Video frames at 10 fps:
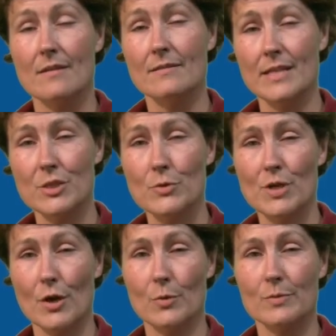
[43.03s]
Did you
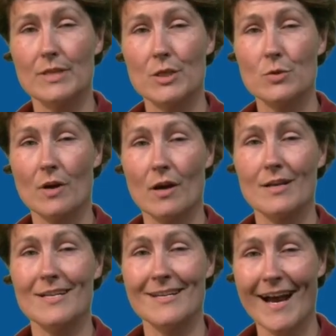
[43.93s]
know that you are
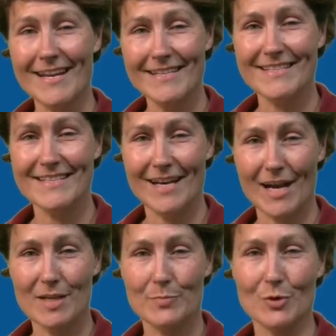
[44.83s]

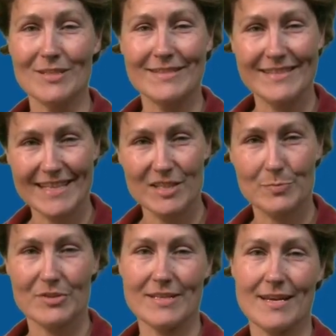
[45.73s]

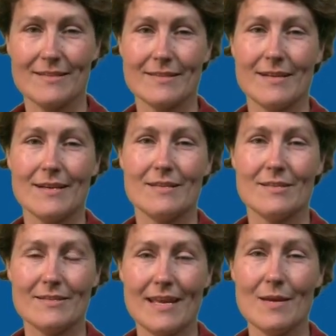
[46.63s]
99.6% the
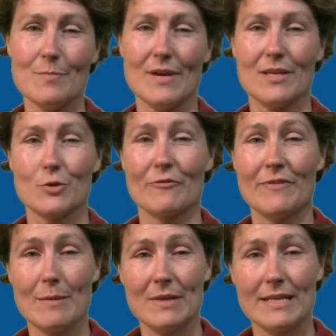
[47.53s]
same as your
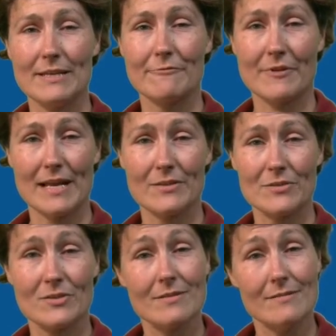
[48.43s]
family,
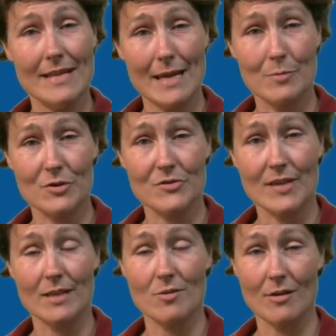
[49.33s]
friends, neighbors,
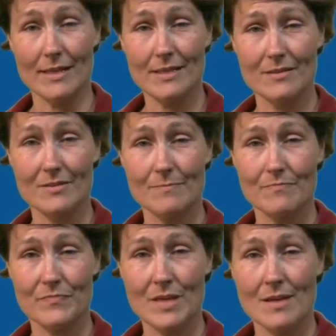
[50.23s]
and colleagues?
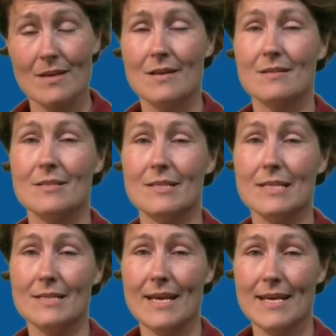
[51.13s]
The
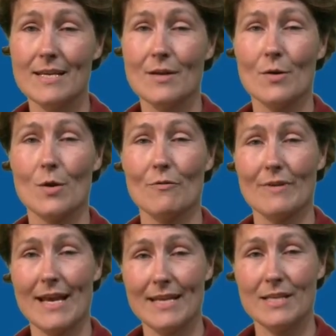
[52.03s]
DNA of
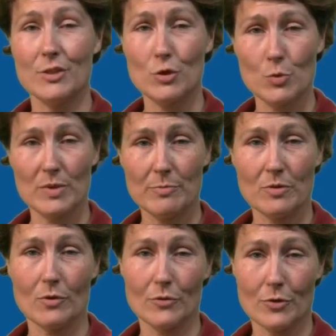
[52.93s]
any two
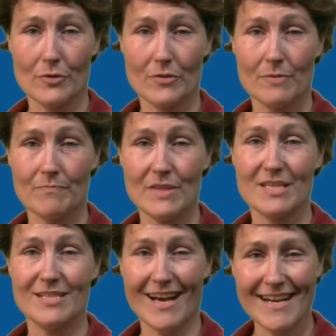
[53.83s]
people on Earth
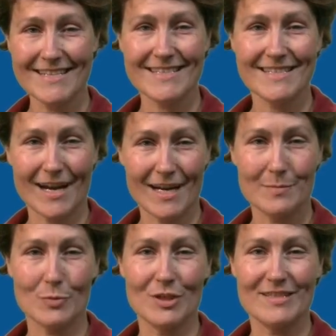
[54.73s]
is
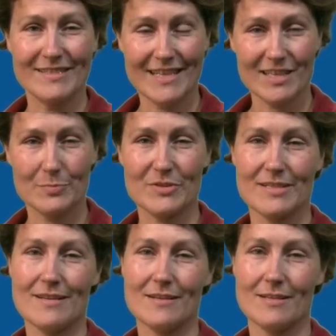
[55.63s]

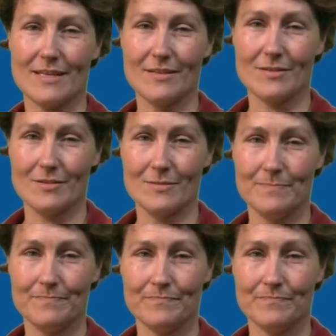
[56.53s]
99.6% identical.